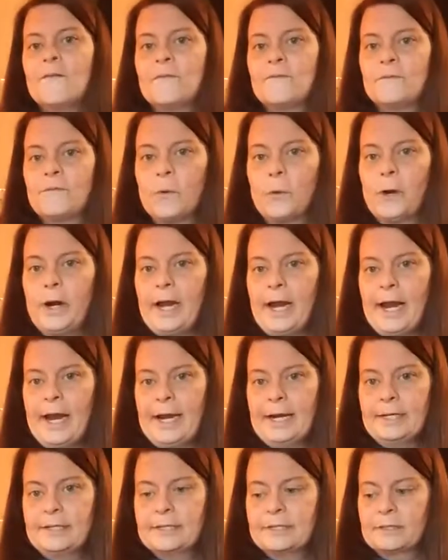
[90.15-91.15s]
4
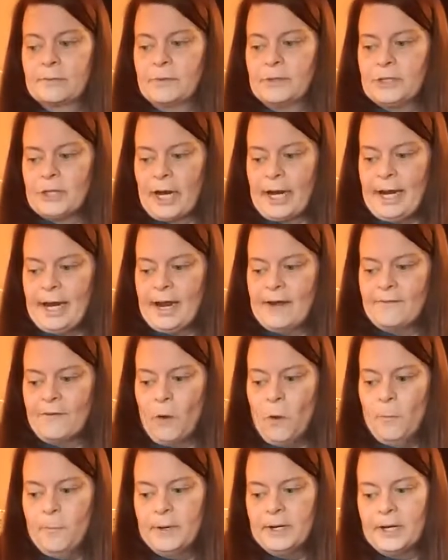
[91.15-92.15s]
eggs, which I have
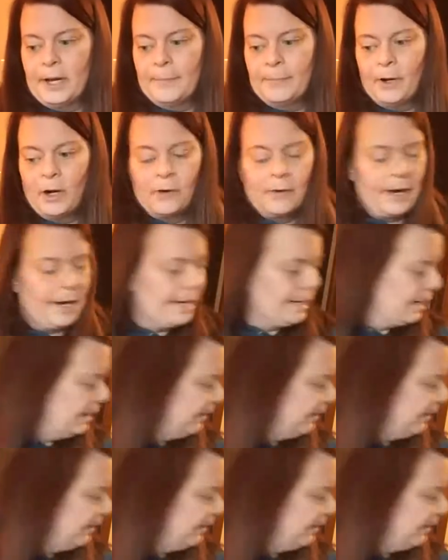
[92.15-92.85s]
opened up already